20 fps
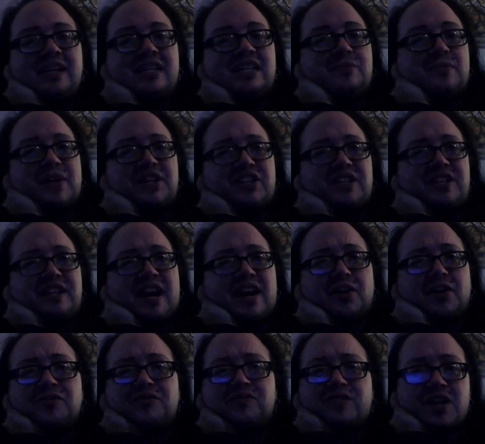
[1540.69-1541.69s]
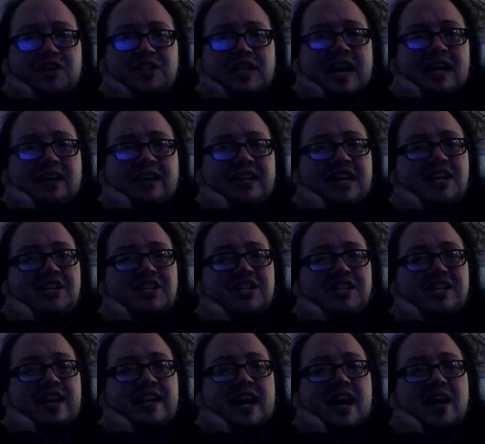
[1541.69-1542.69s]
especially not her false
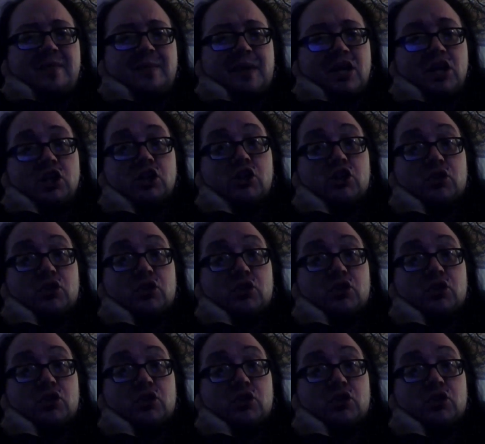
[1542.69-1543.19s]
allegation that I'm